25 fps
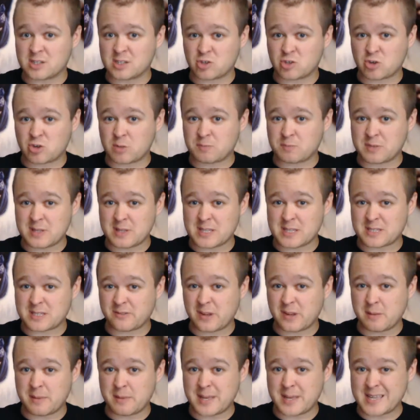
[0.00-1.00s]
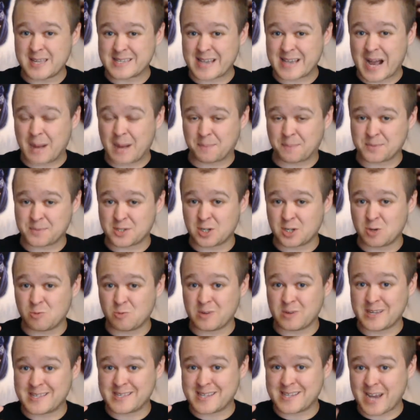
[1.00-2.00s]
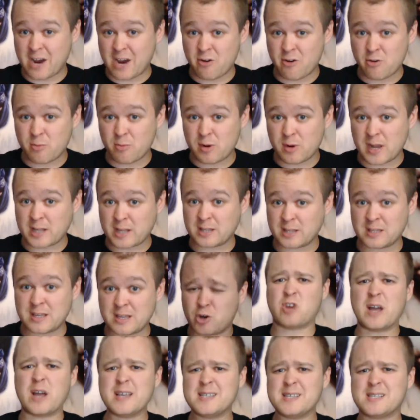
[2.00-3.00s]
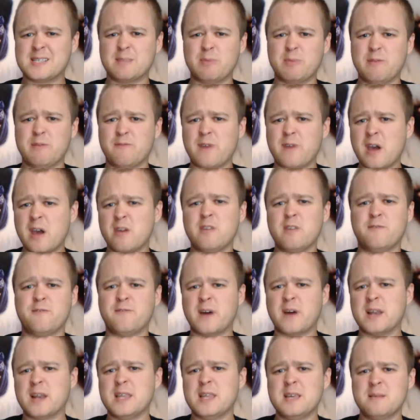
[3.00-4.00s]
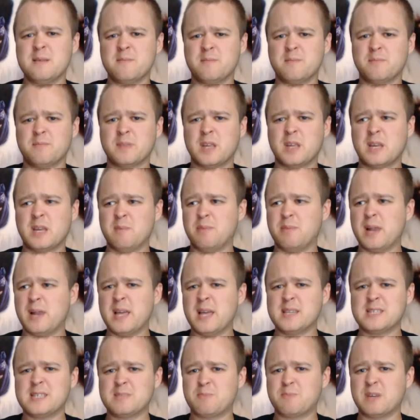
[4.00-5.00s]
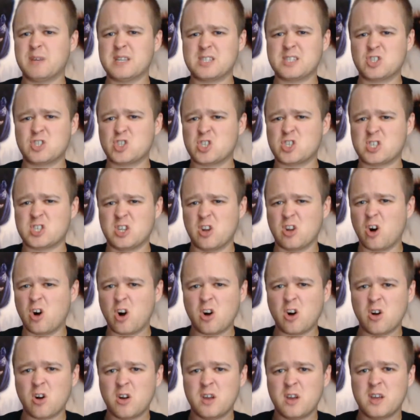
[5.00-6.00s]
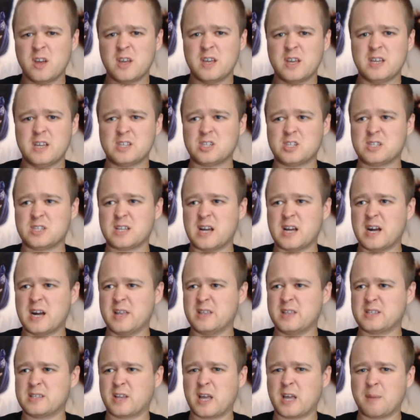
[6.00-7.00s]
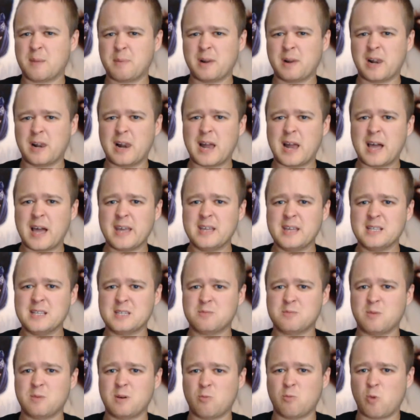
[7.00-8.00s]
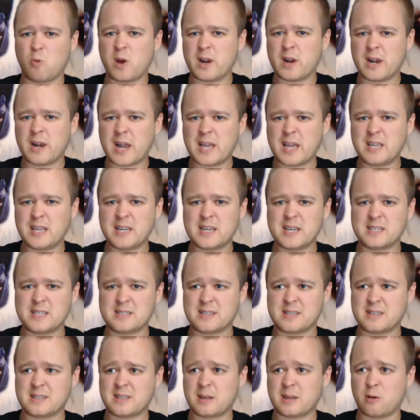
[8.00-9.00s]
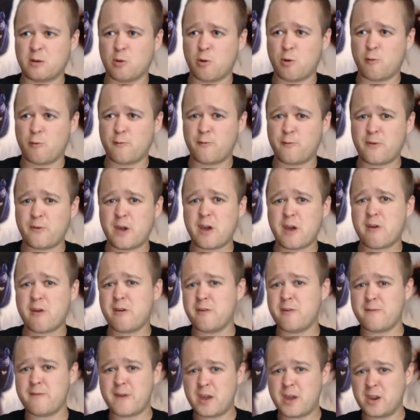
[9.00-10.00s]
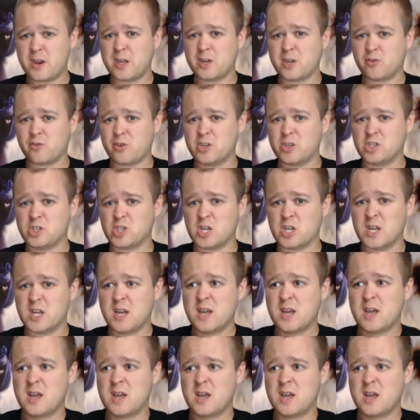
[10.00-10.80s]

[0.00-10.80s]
The script in this film is absolutely terrible. It tries to be very funny in places, but it's just not. It's just there's a couple of lines, one-liners that were very, very cringy.